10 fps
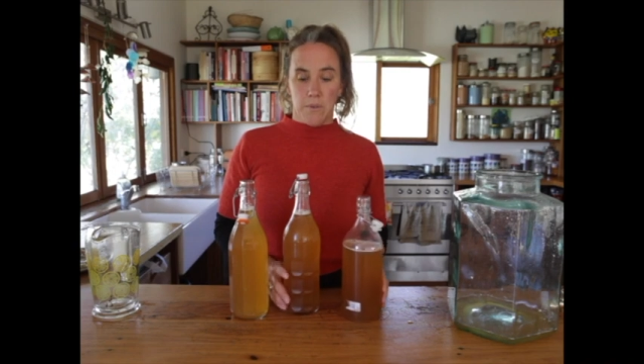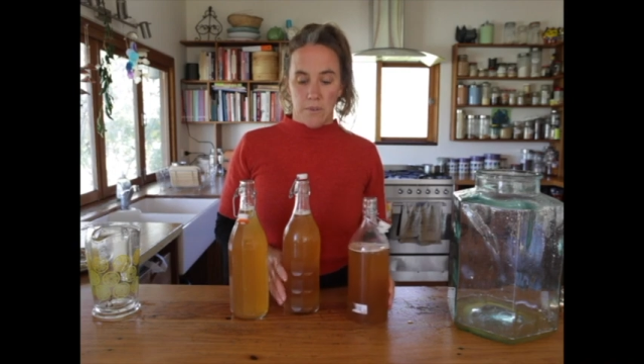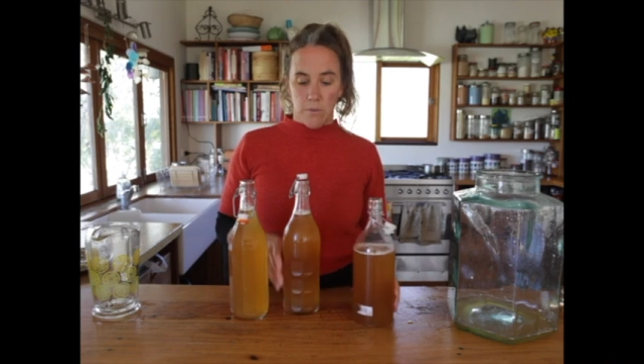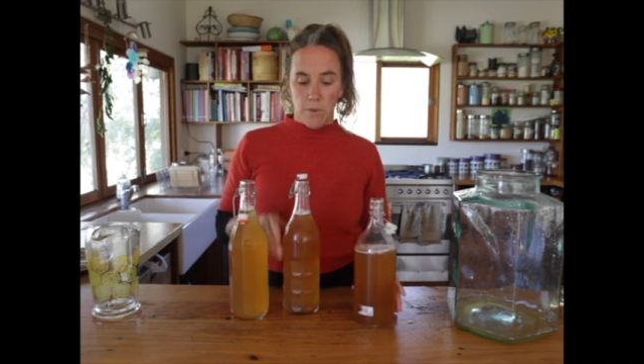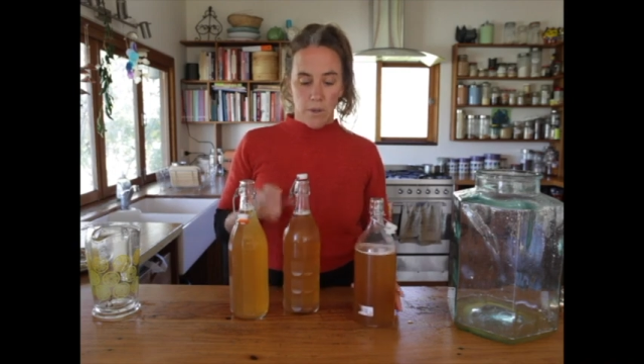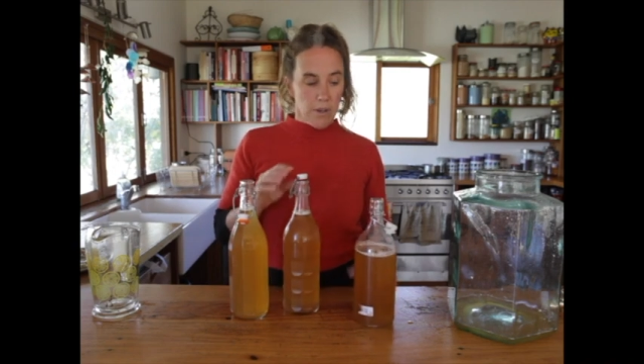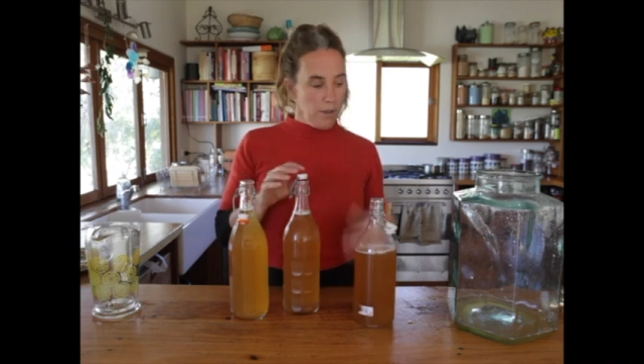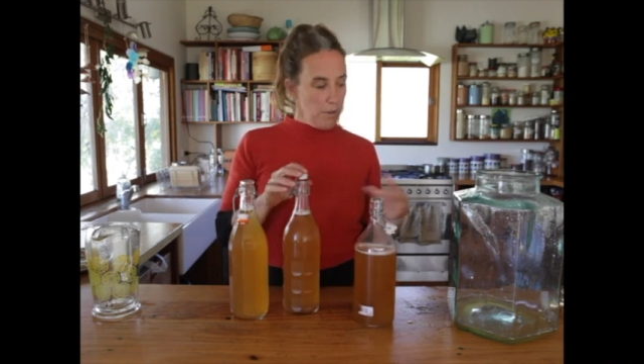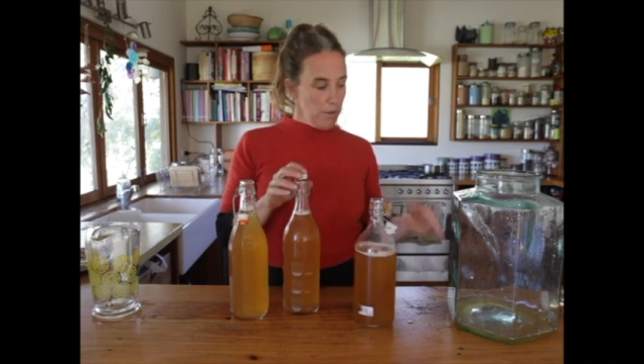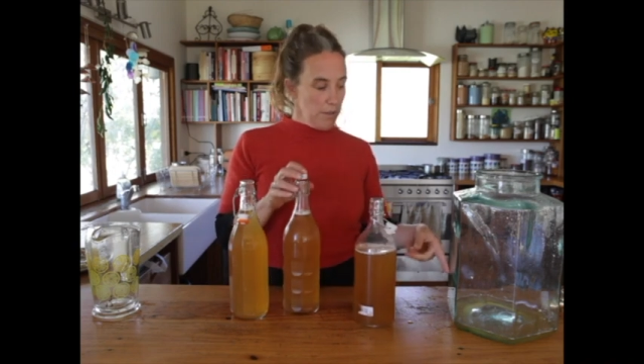So where I
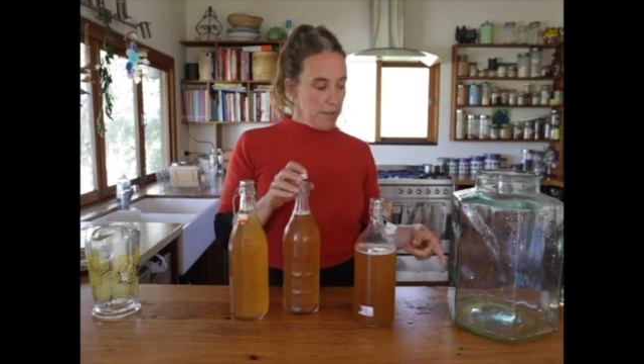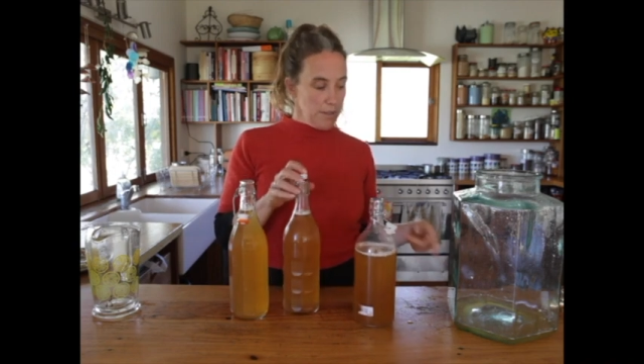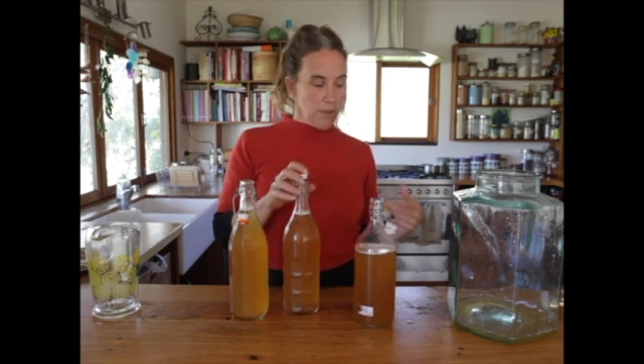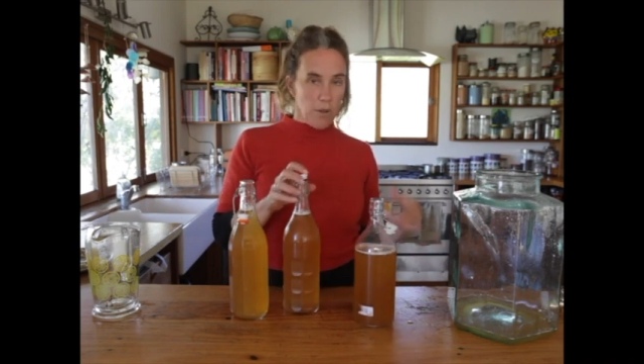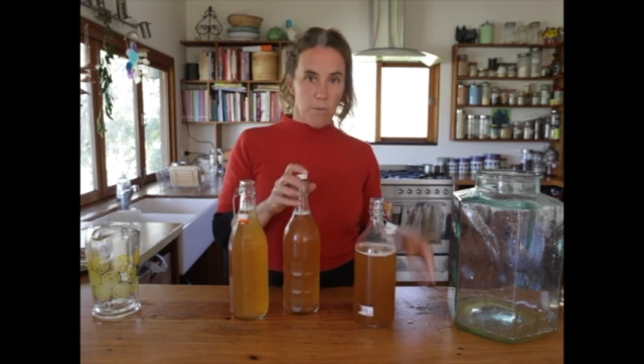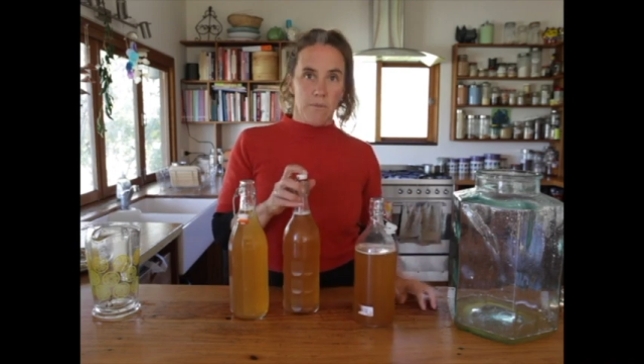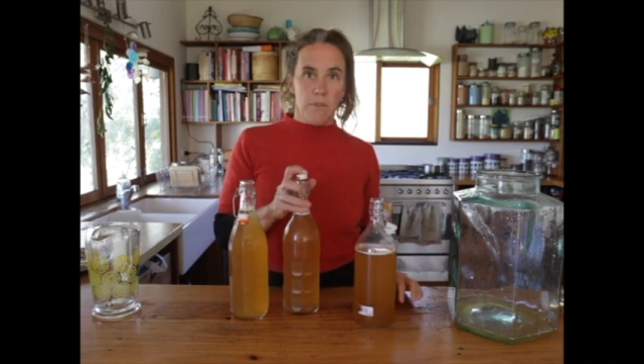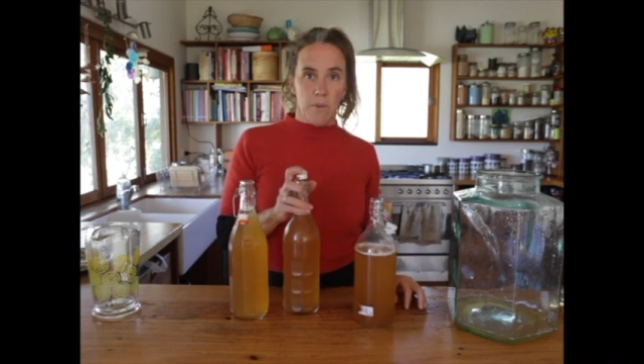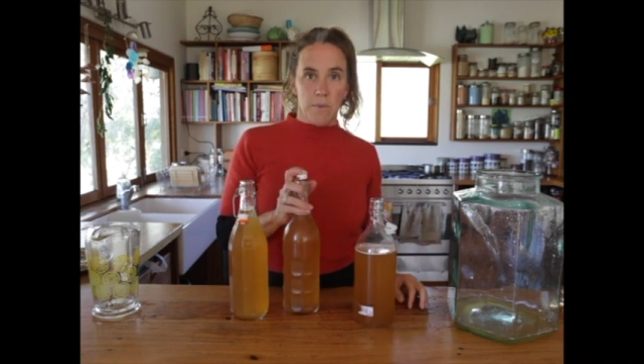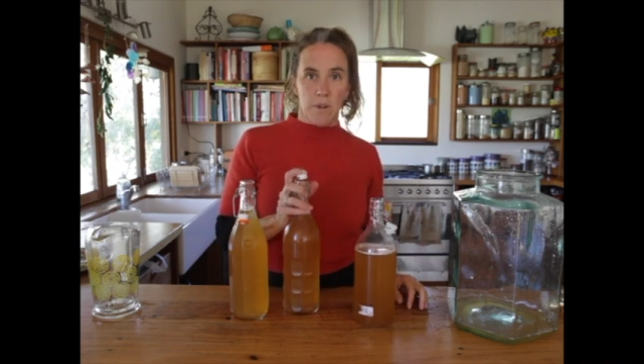got this scoby
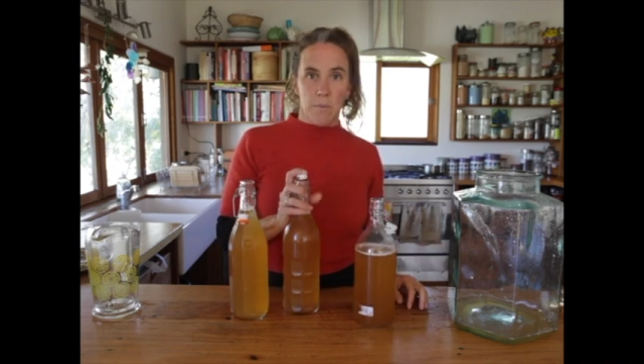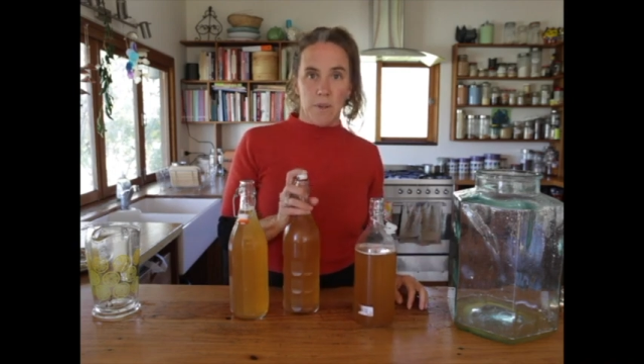from that I've